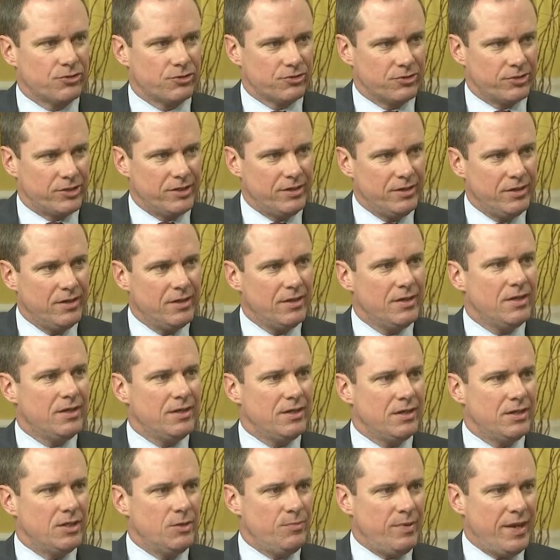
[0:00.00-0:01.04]
early. Mm -hmm.
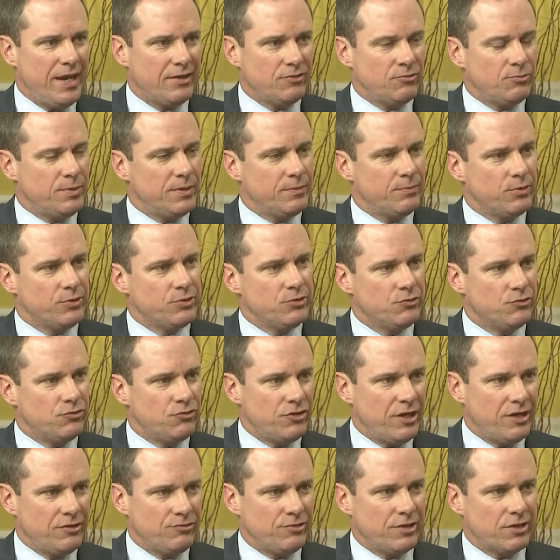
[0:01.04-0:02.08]
In the past, people used
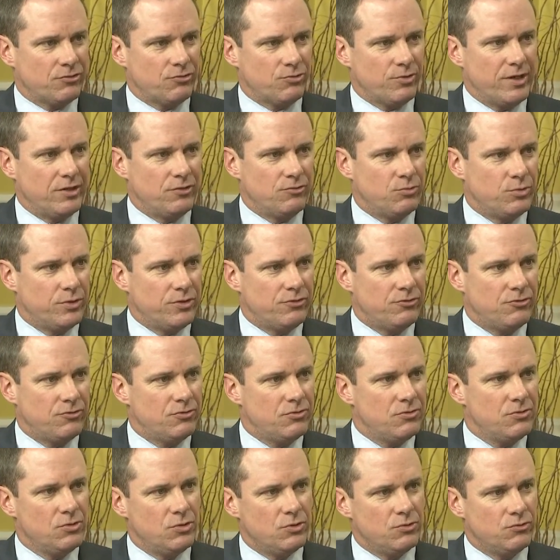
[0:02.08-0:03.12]
chest x-rays, which
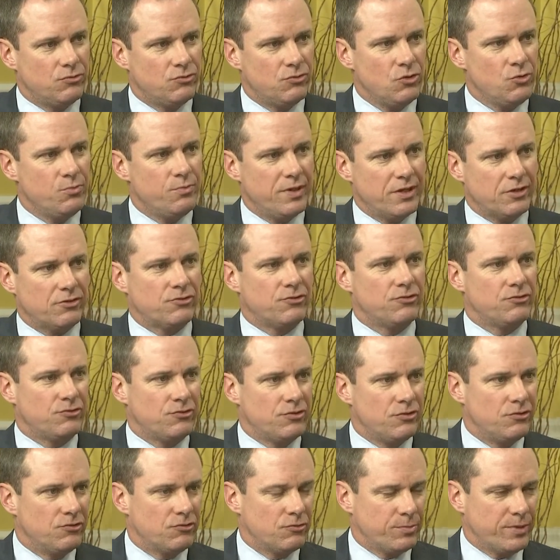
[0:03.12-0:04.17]
used two pictures
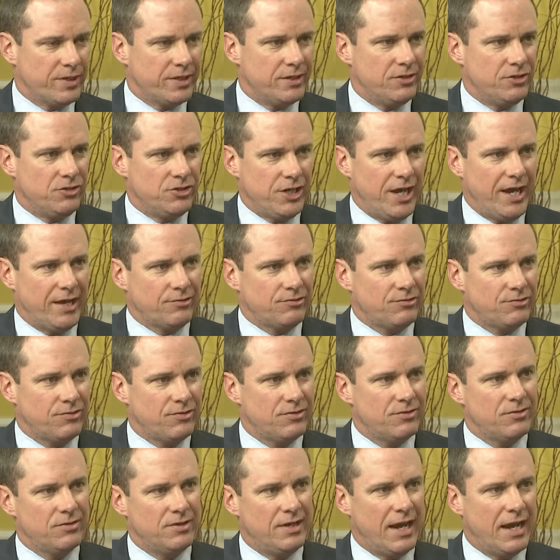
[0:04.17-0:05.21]
to display the chest.
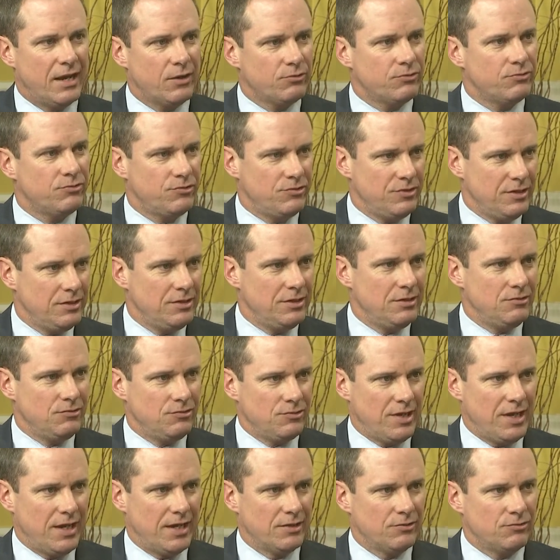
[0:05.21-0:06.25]
Now, CT
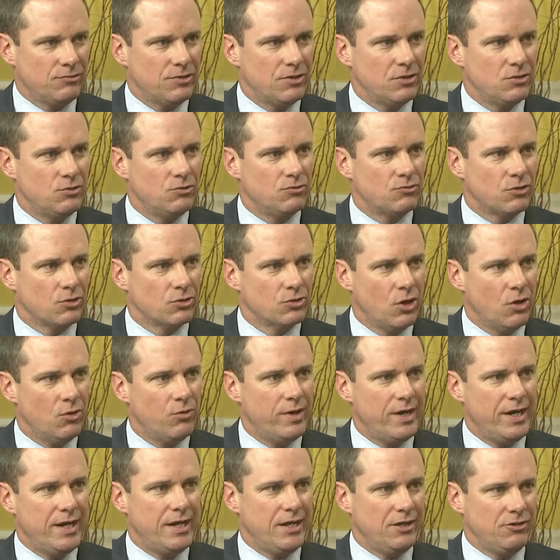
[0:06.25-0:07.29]
scans can use a low
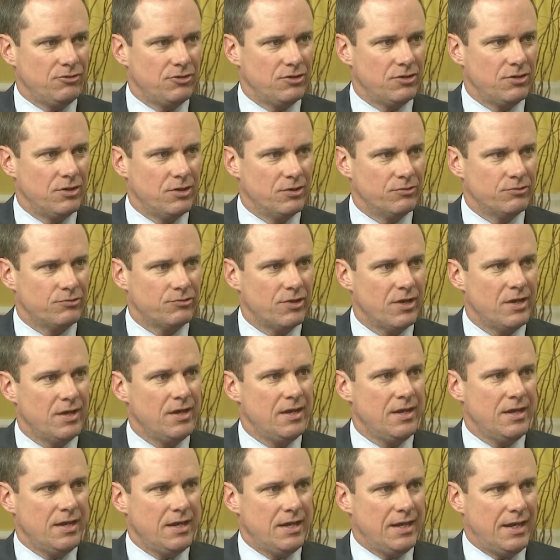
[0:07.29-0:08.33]
radiation dose
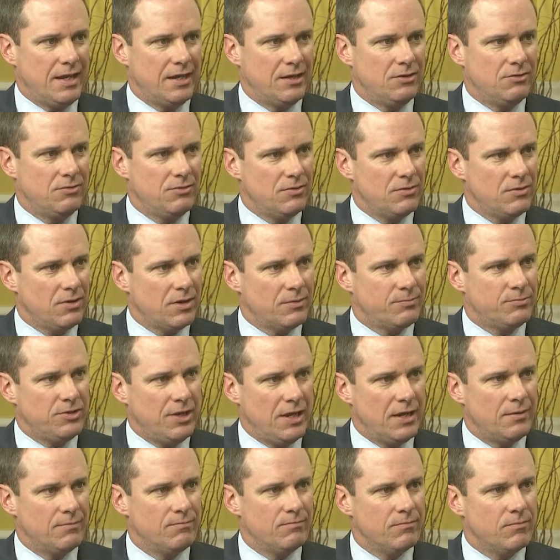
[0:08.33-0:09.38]
and
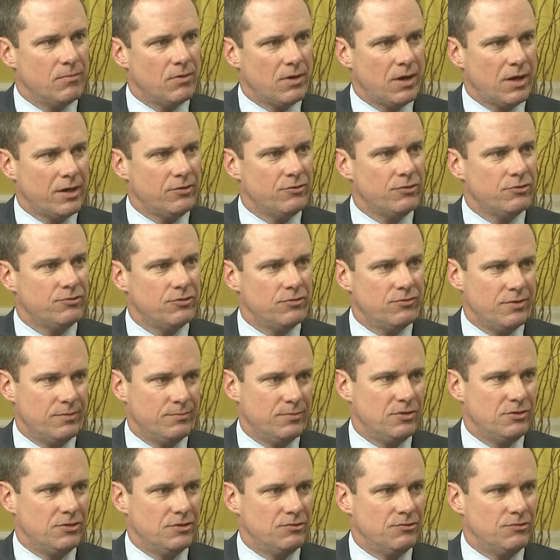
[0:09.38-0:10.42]
obtain hundreds of
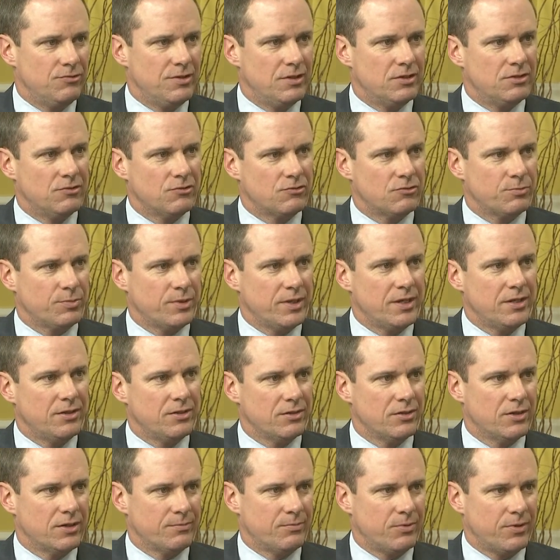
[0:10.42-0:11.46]
images that display the
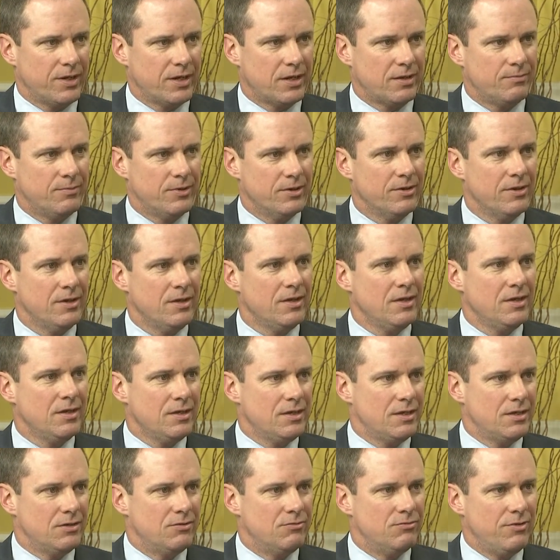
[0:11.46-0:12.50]
lung parenchyma
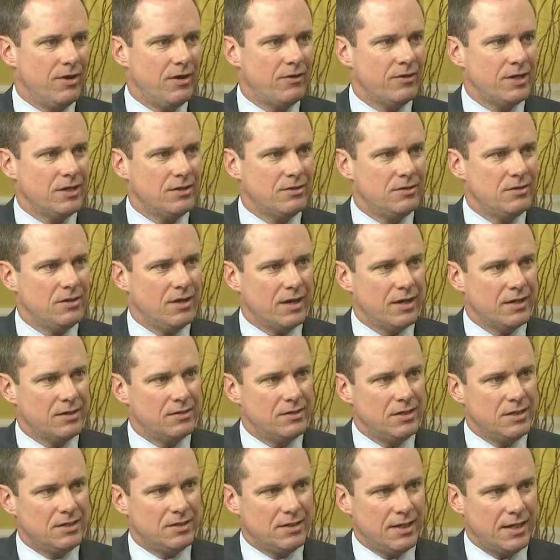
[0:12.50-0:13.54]
in very uh,
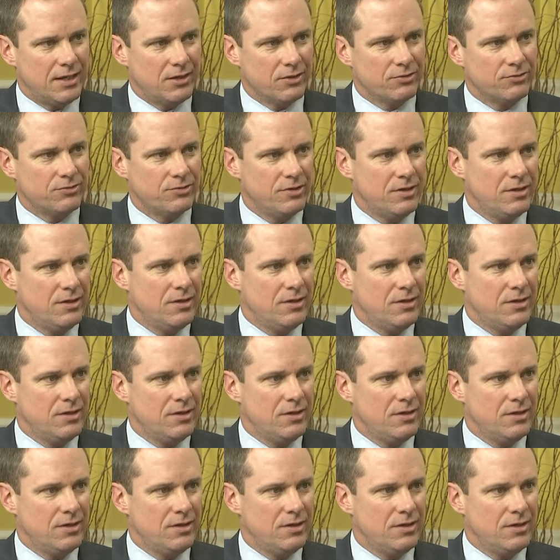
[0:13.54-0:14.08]
detailed,